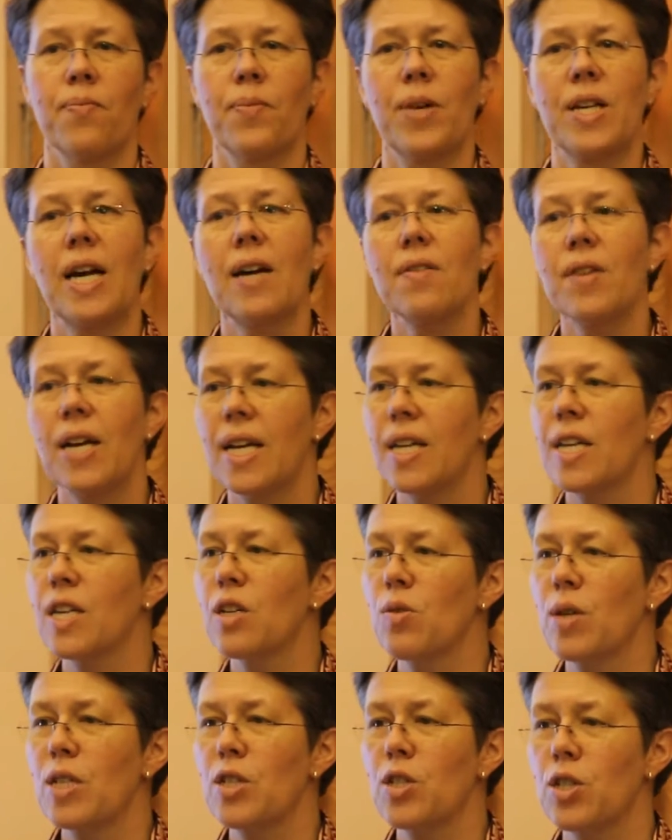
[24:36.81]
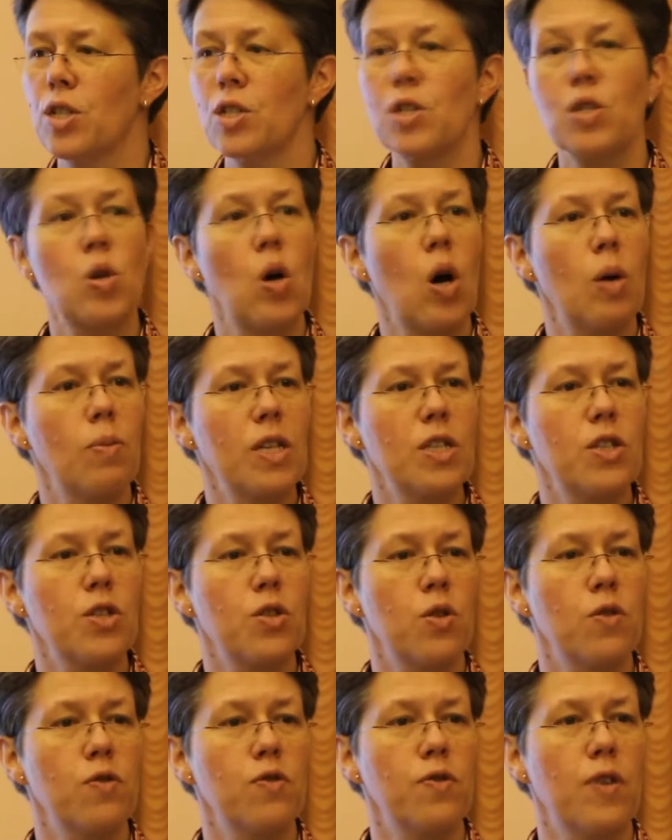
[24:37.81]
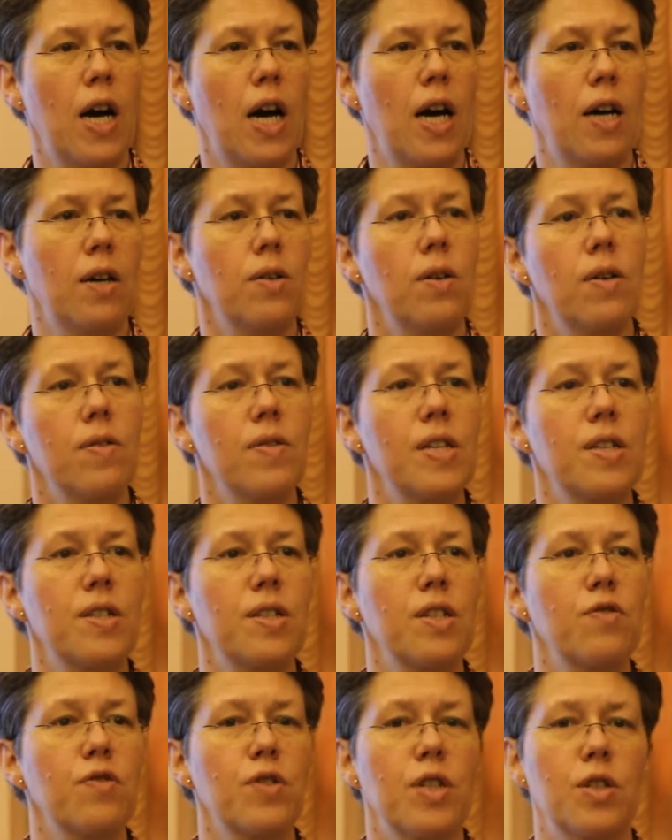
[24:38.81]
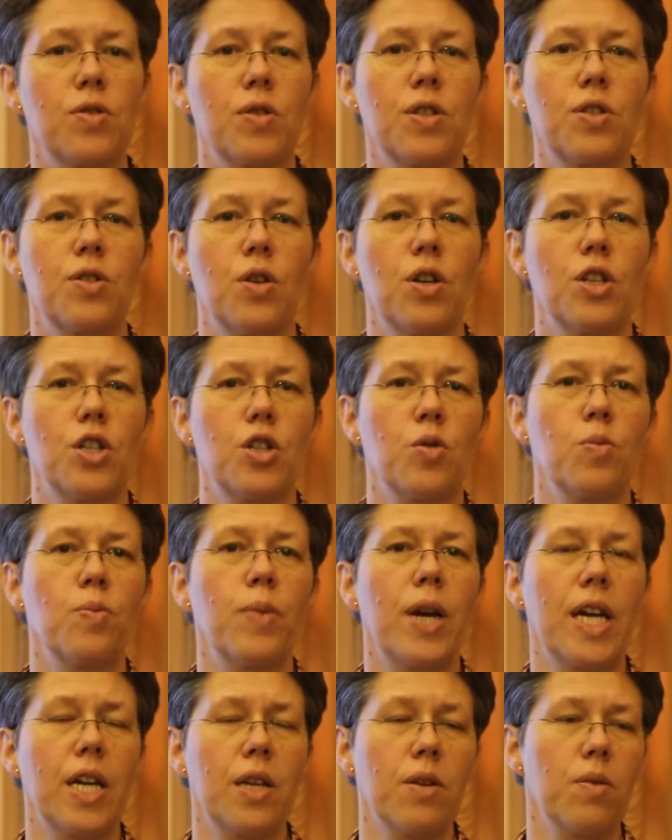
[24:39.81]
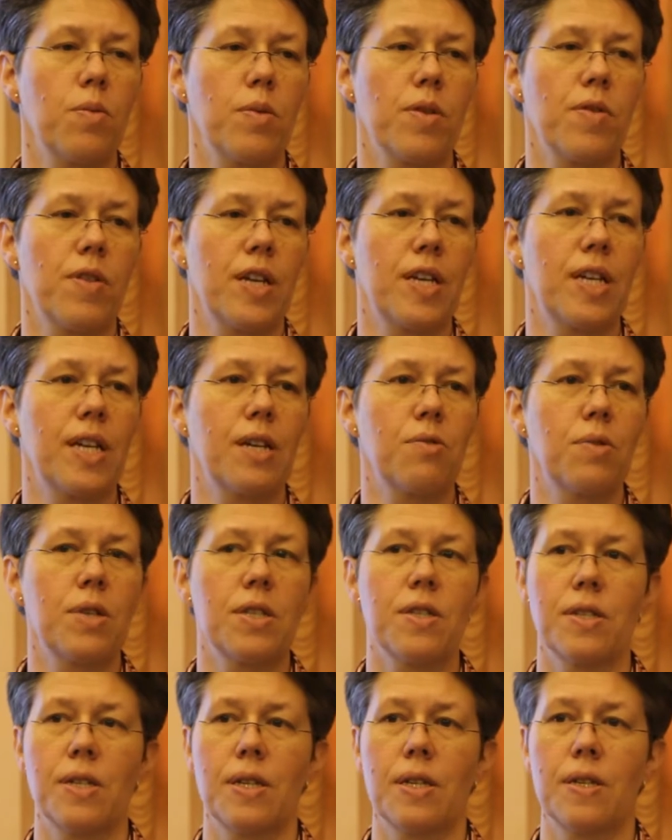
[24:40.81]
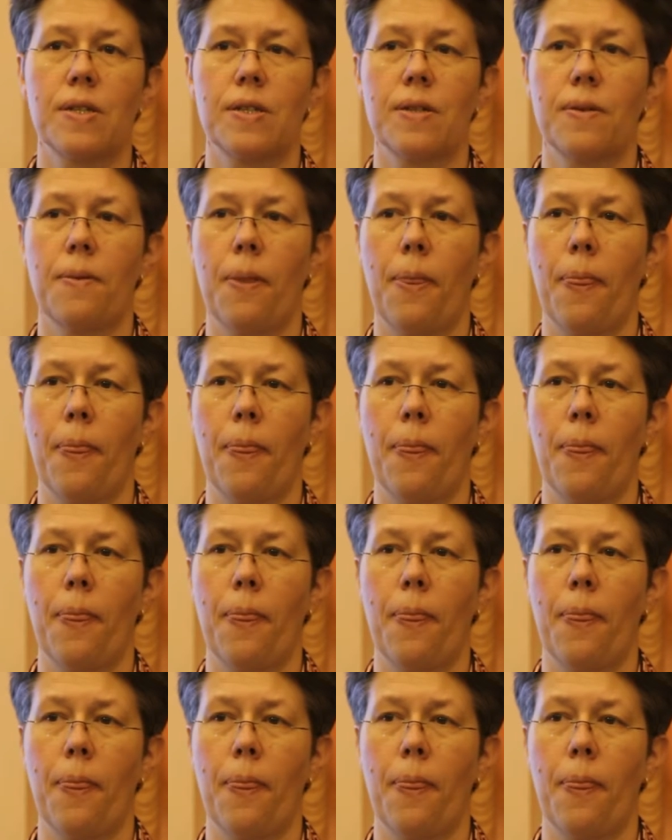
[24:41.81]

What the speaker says: But are there any questions, comments so far on these different research domains within linguistics?